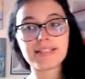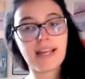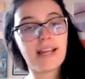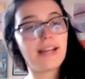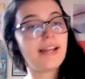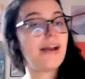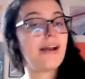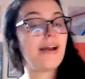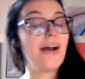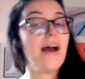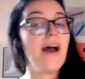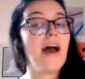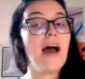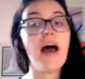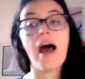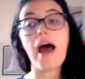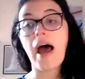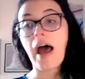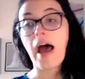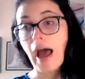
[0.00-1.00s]
Diana,
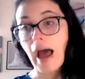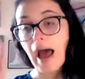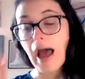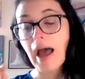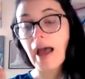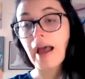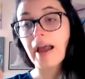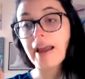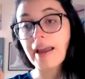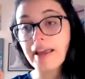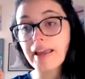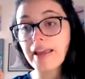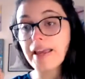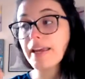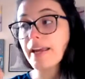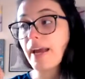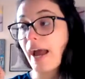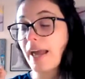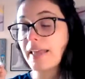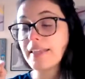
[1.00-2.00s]

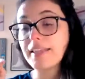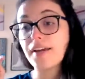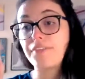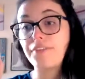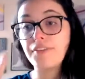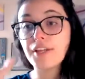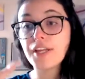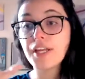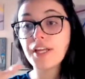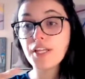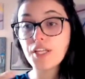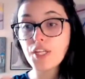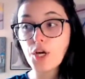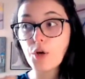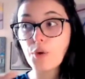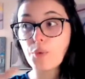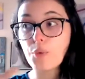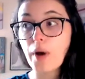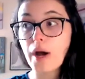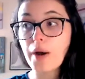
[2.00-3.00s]
I definitely
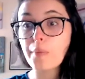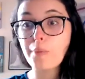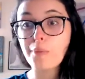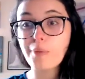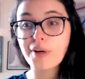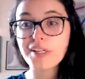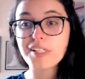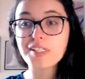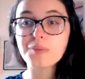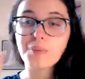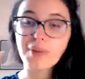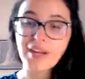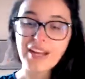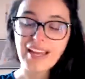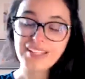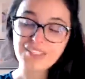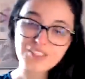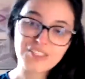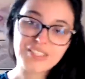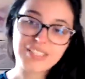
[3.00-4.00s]
know what works, but
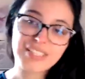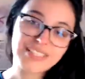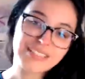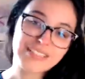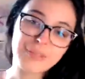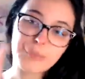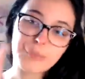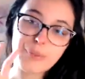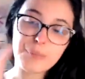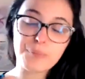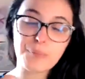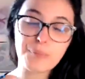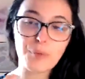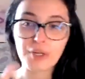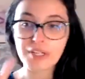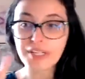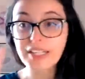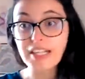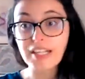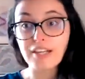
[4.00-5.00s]
I just need a little bit
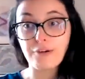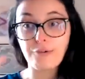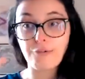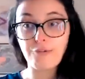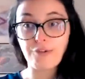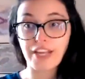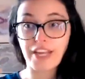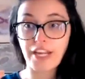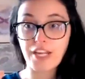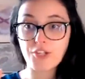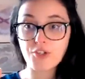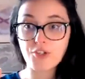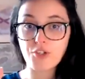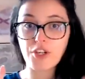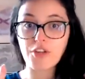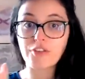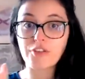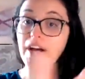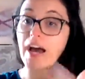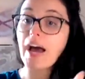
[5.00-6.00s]
more
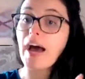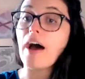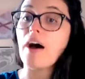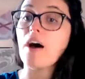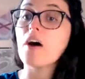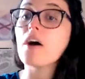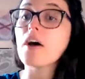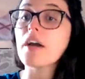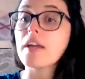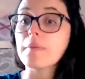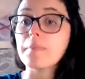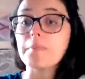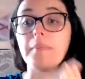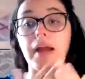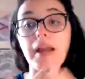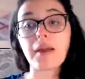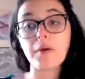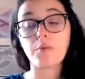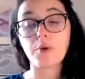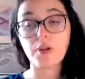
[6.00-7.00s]
clarification of how it
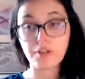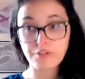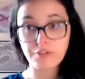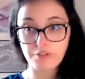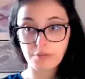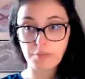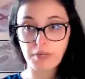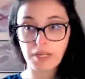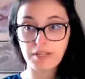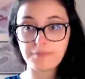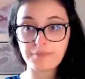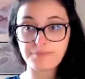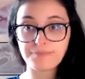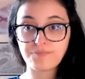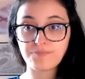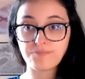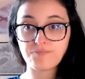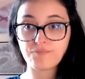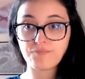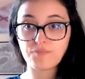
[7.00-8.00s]
might work for me.
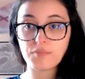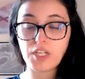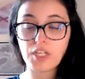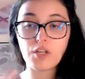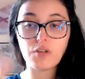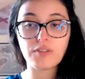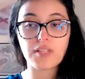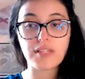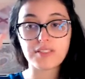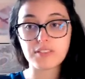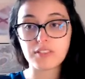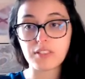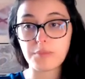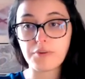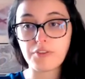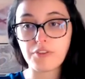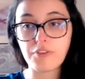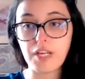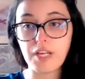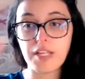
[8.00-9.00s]
That's
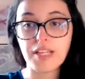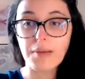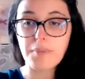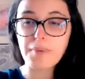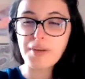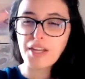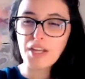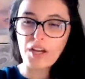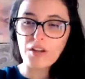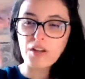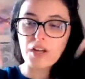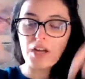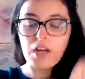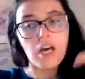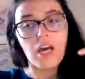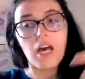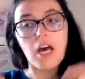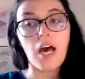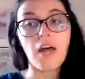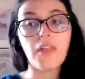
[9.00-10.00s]
number 3. Let me know
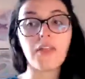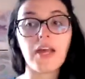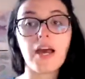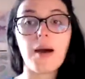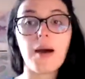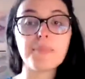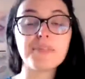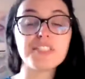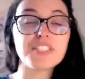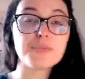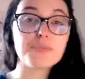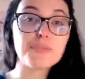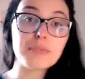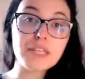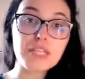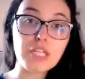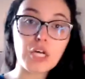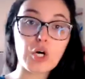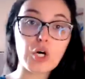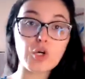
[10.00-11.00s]
on the comments
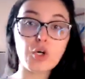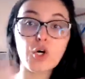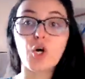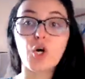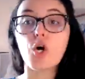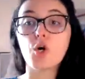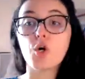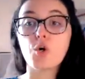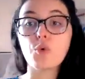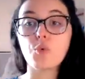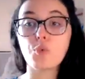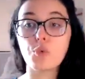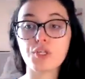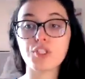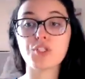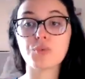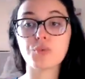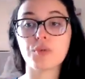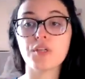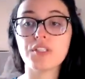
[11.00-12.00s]
below
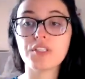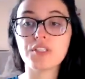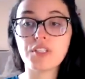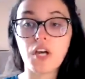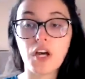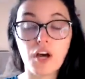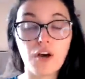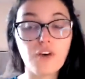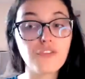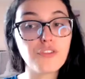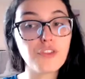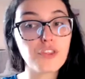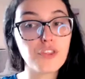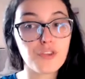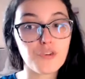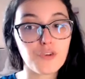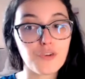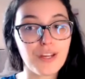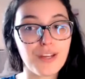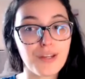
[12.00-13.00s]
which ones of the
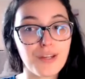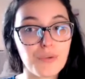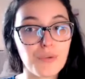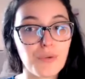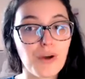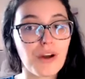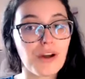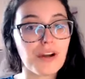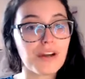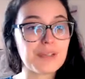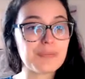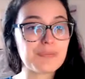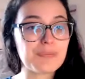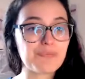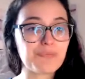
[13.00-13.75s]
3 you are.